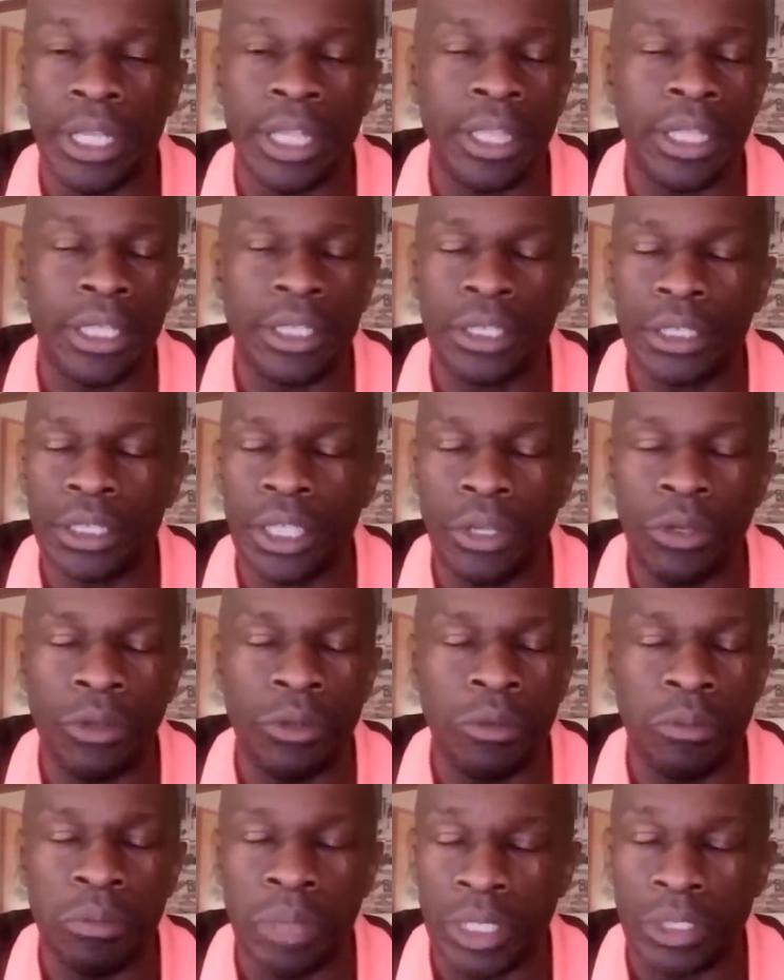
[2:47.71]
They're they're so
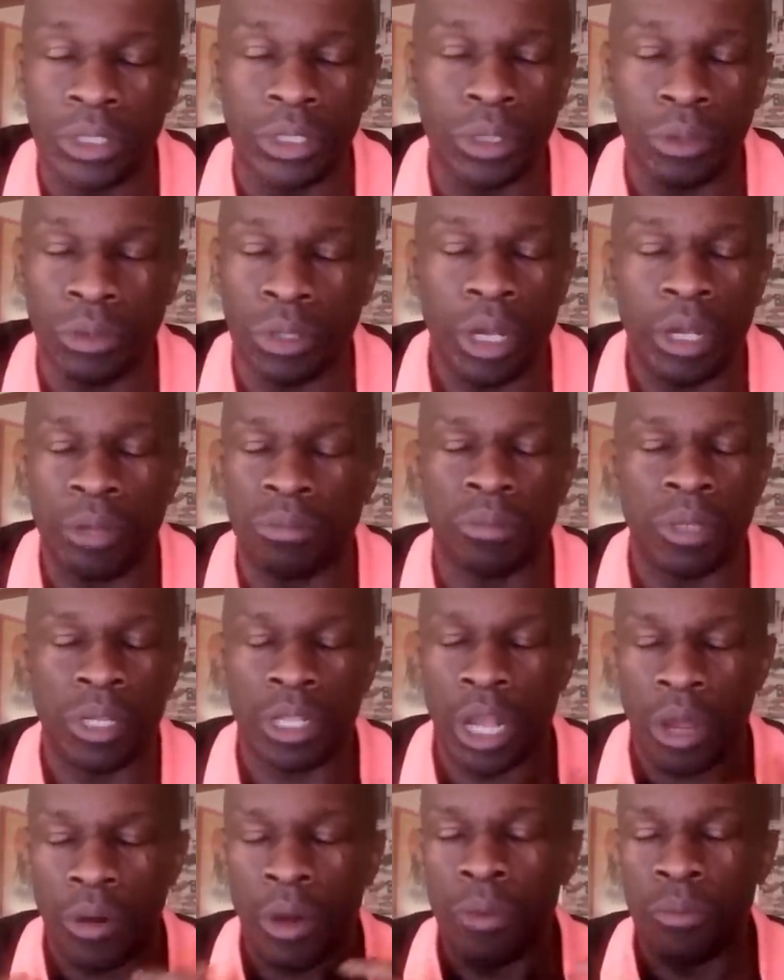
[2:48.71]
minuscule that
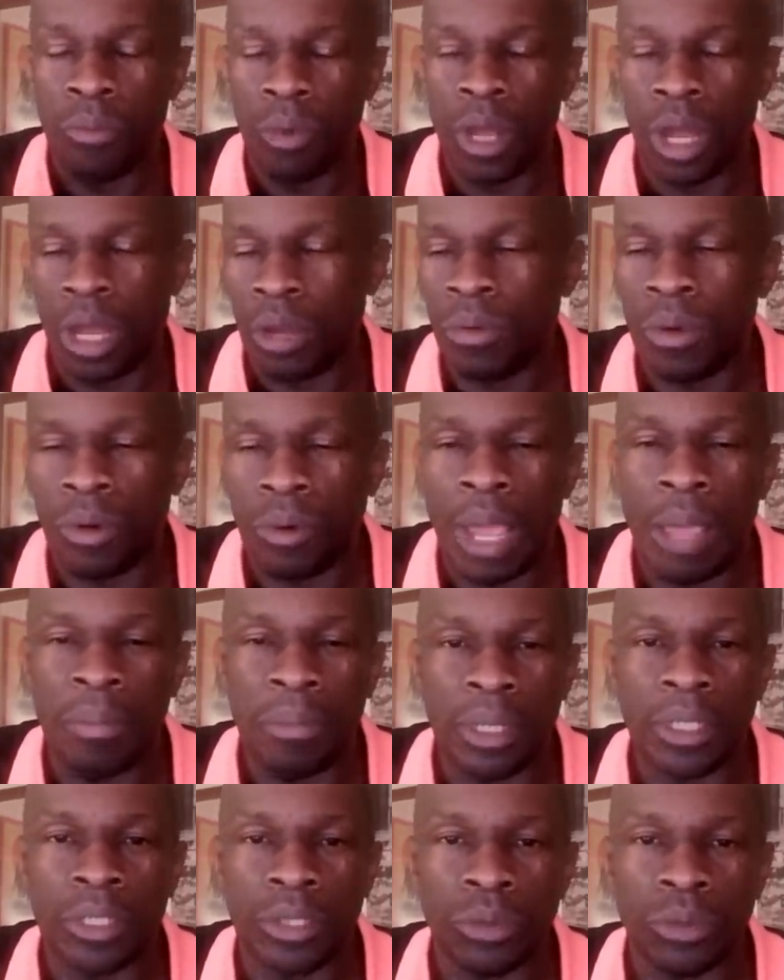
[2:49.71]
I, you know I, w- I will
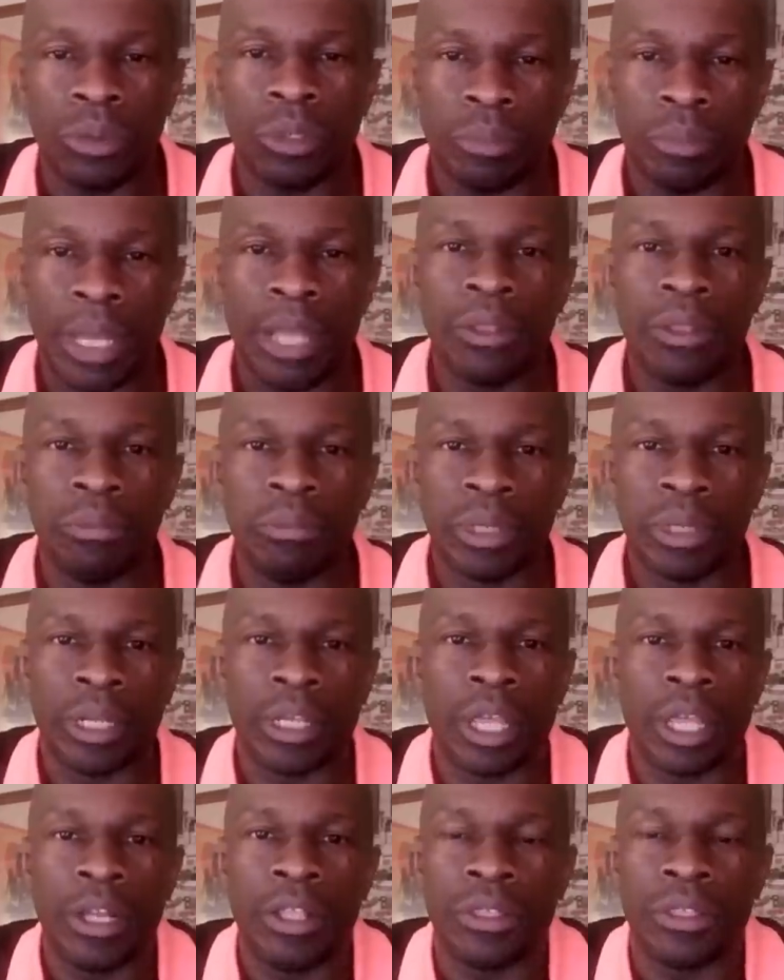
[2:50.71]
happily talk about them, but
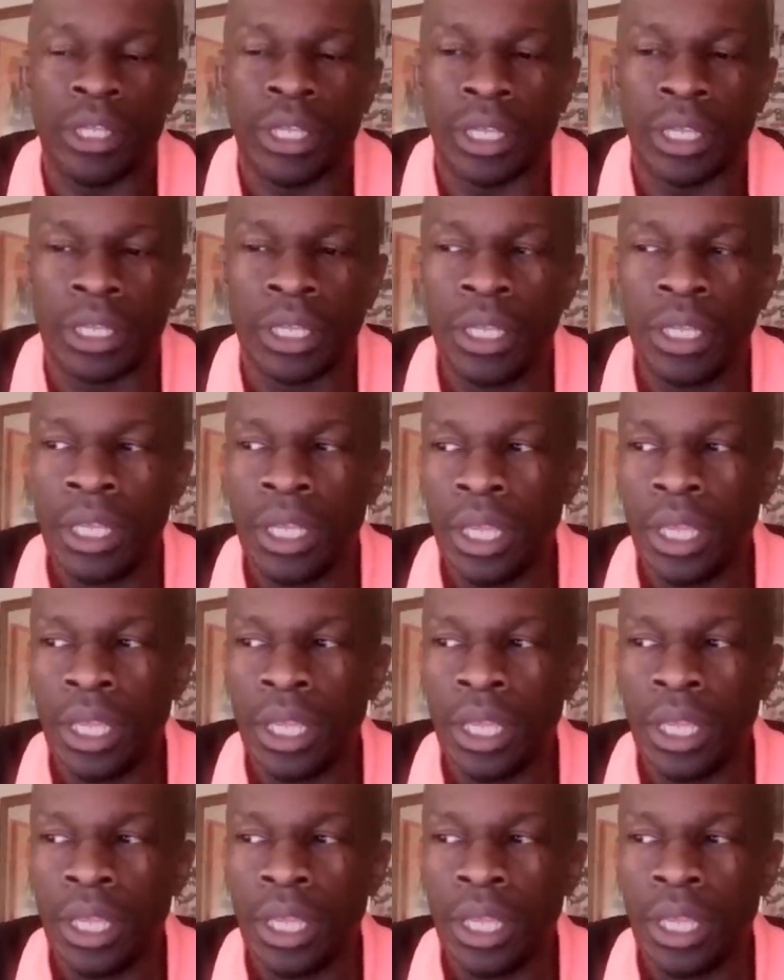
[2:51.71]
I kind of think